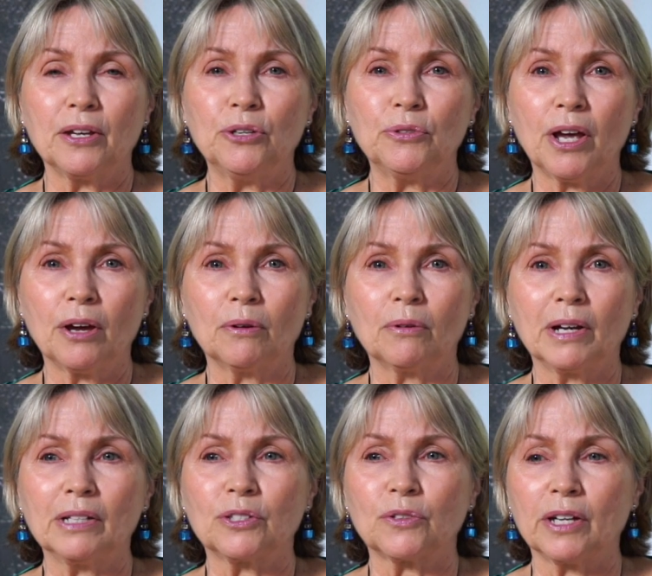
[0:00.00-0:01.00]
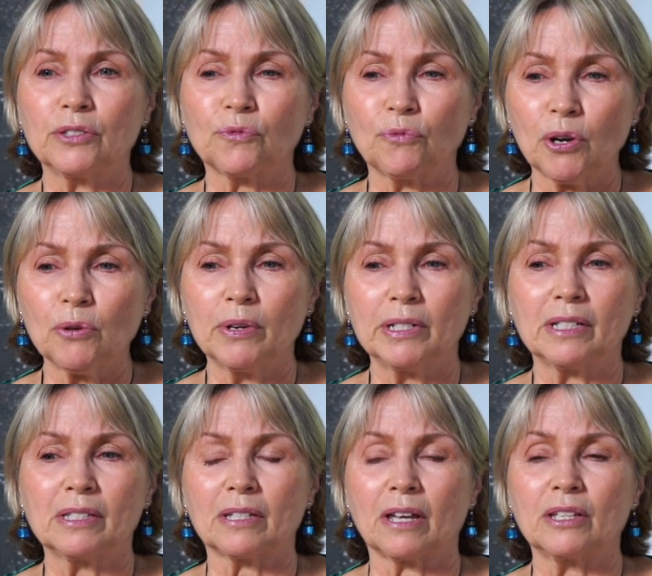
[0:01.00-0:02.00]
you know, it's it's ruin.
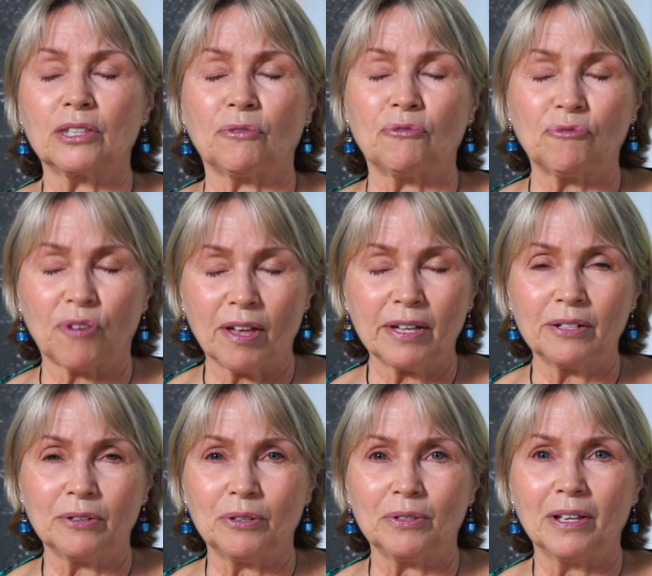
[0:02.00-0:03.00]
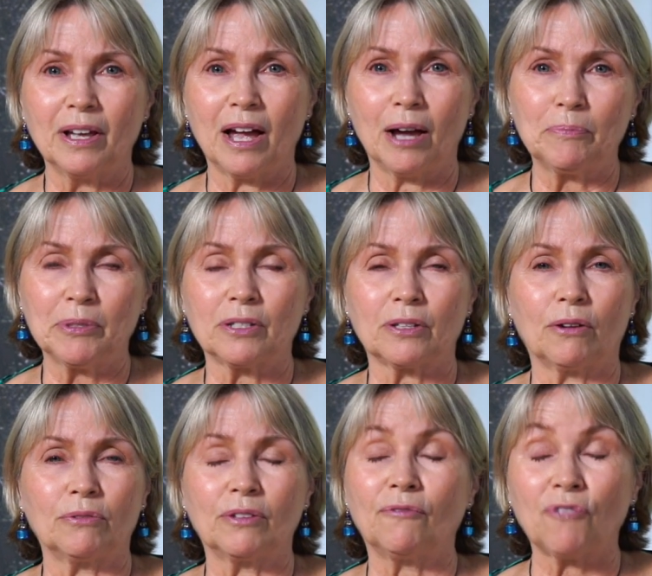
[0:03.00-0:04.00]
It's like the final
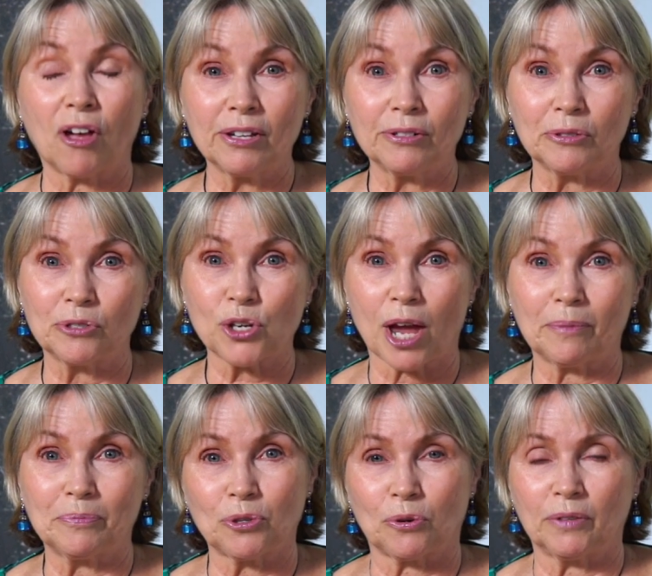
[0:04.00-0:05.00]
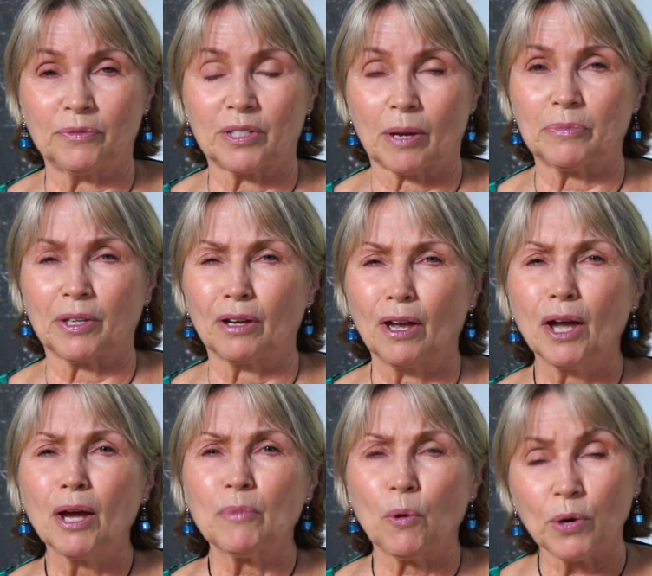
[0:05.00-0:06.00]
episode, the final chapter of something.
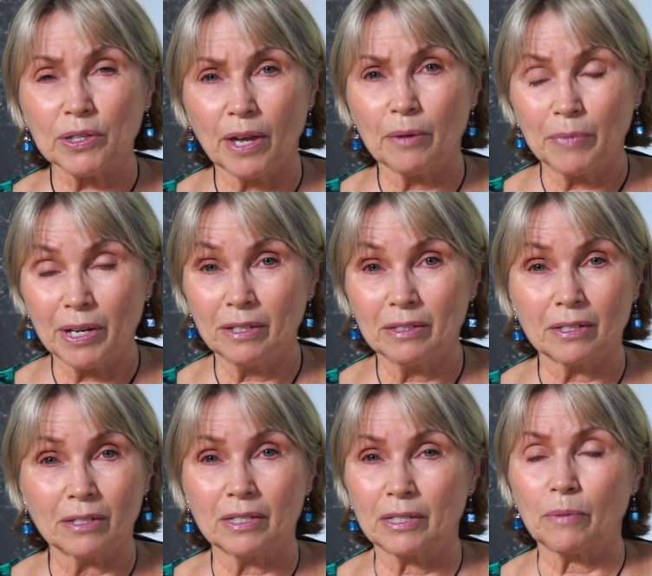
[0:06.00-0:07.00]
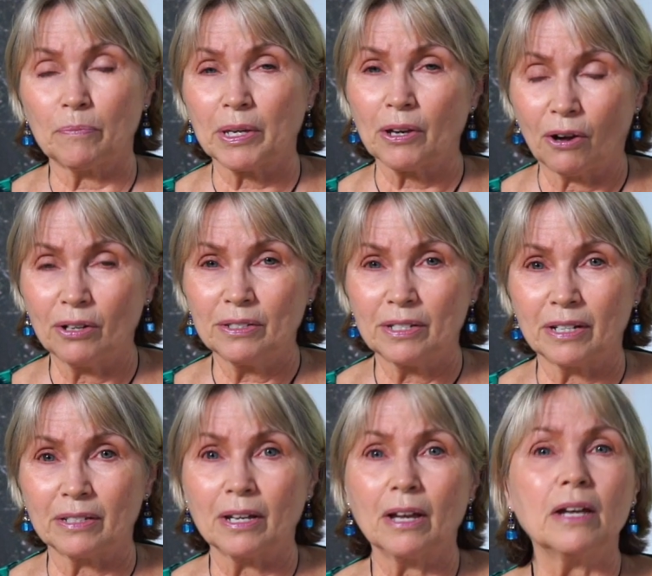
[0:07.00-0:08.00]
But what that means is that beyond
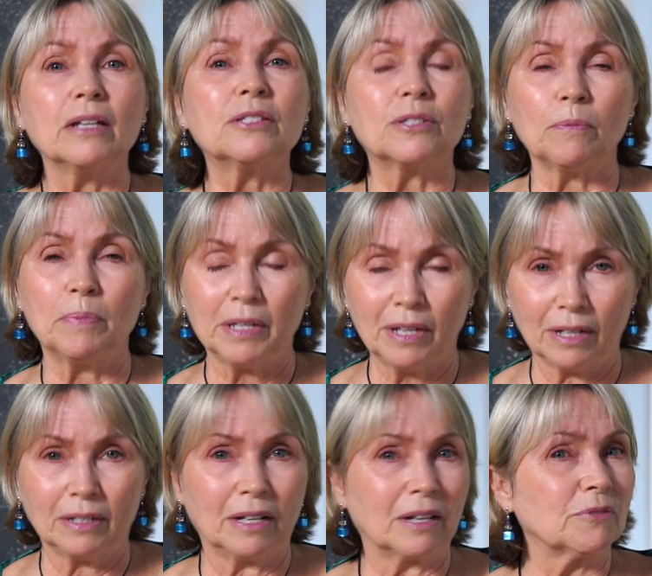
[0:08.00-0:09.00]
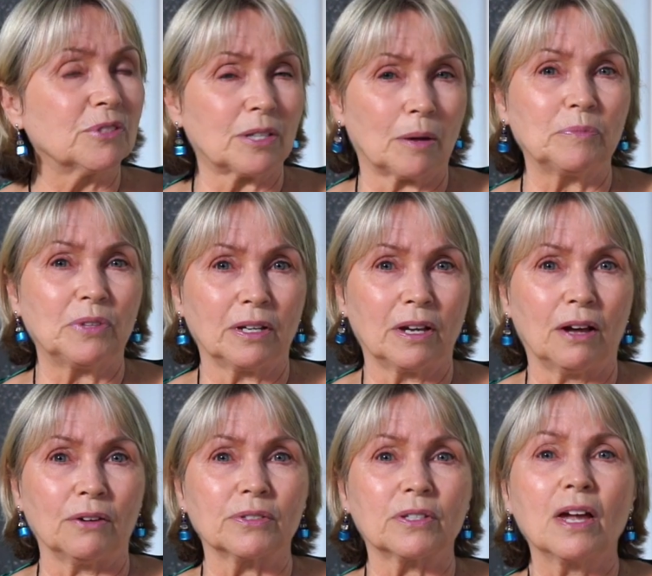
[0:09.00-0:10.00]
it is the beginning of something
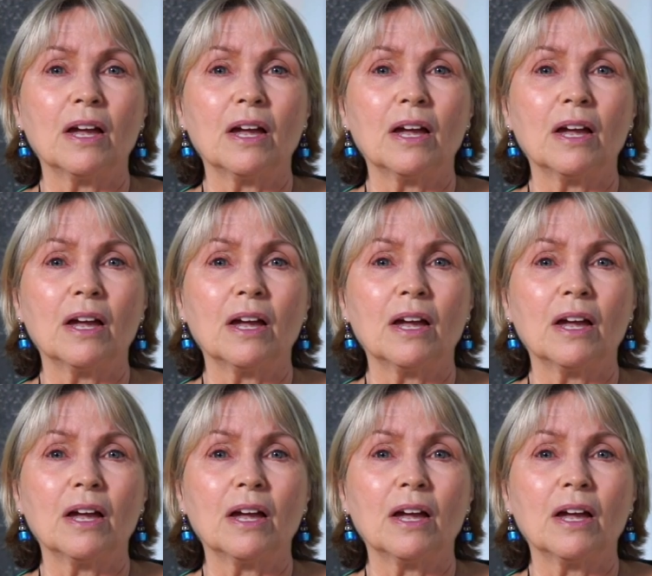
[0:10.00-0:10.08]
else.